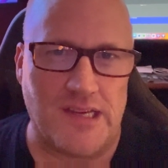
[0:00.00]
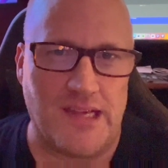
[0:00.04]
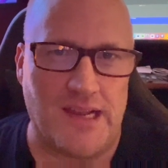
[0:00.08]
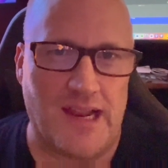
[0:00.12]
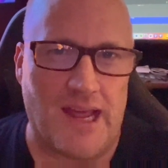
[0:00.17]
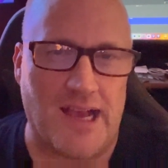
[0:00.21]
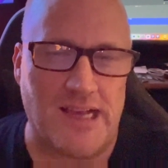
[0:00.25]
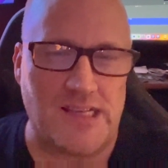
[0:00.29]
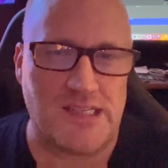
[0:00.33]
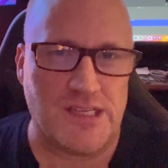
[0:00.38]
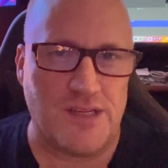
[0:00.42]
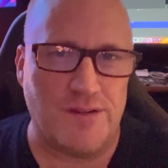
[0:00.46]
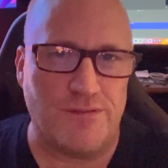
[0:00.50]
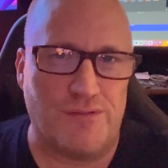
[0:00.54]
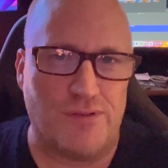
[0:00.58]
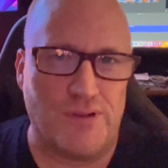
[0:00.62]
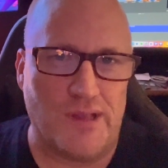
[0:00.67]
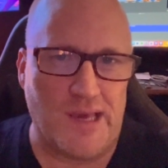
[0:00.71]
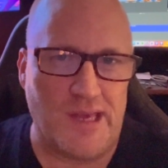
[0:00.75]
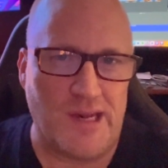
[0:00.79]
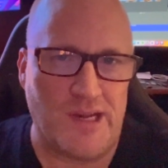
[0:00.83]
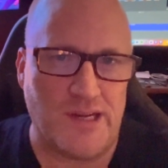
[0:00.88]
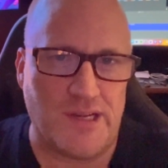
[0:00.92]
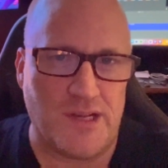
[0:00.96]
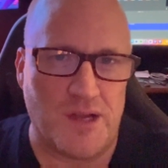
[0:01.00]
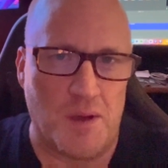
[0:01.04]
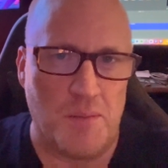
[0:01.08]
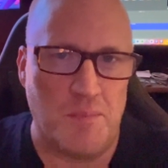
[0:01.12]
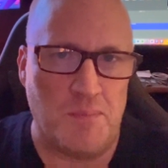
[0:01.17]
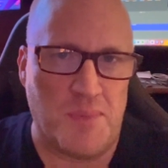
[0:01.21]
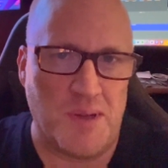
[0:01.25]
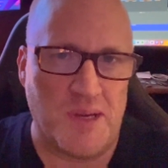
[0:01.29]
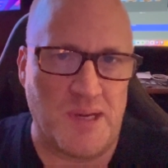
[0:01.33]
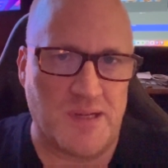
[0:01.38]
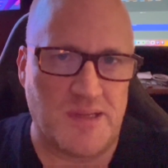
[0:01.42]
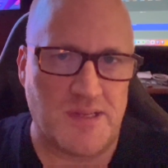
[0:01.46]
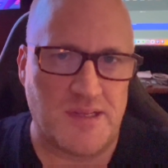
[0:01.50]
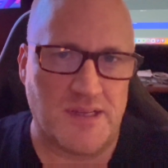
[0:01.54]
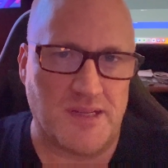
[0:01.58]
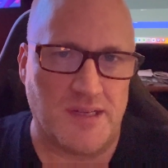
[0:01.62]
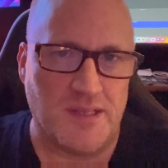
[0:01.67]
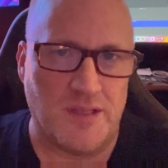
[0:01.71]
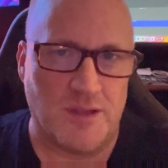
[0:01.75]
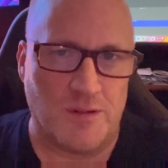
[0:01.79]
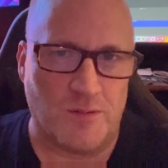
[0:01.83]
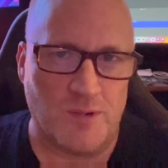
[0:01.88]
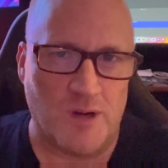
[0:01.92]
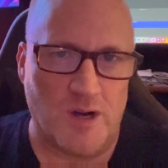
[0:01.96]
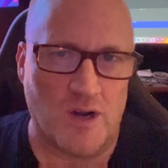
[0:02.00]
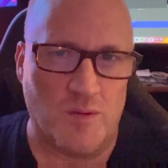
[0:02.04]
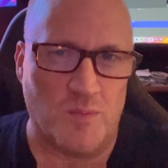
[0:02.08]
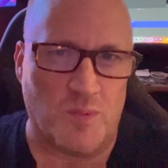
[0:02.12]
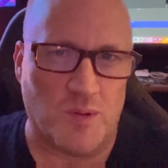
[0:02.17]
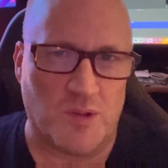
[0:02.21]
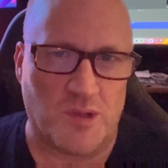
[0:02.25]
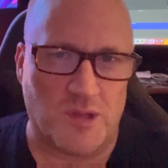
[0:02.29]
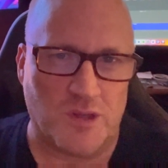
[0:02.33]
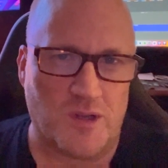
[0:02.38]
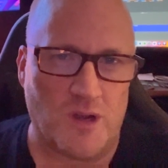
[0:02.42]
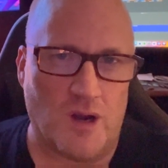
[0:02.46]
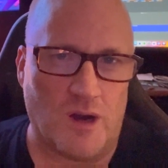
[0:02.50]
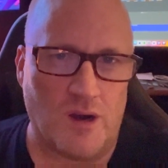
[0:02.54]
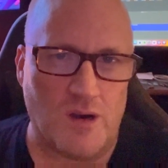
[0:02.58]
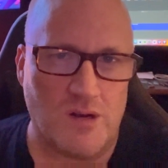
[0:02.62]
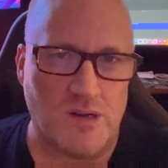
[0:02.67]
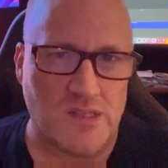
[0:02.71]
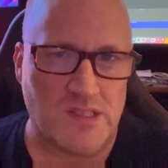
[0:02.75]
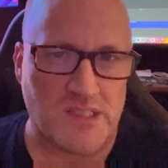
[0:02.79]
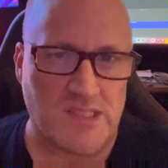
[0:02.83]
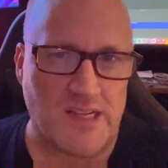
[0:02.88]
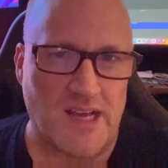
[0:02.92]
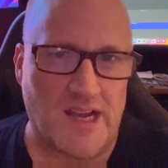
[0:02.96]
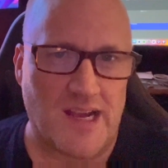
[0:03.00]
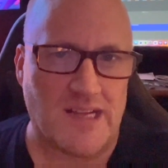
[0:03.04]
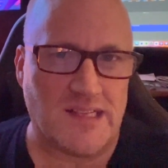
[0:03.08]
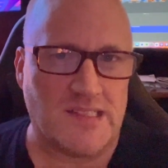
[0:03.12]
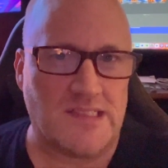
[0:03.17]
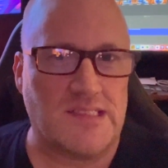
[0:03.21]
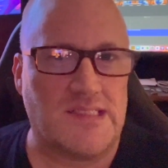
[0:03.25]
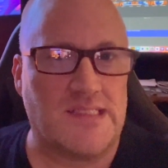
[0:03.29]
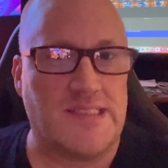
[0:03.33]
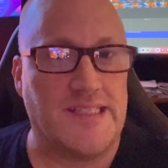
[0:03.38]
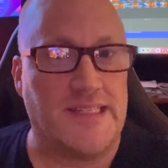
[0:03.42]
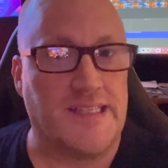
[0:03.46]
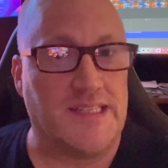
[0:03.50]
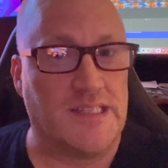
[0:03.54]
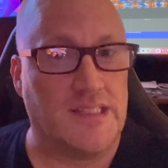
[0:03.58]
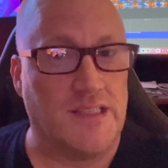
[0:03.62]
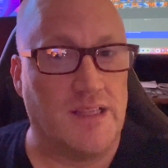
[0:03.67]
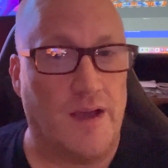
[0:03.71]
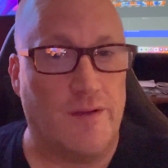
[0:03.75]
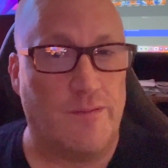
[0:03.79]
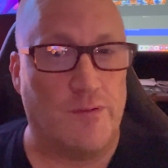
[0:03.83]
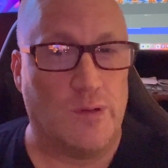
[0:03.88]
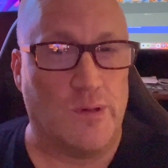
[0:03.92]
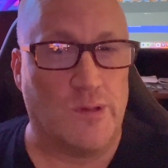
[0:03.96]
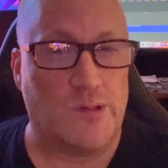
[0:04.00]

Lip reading: has inflated a bit in the rear, but the car is not sitting level.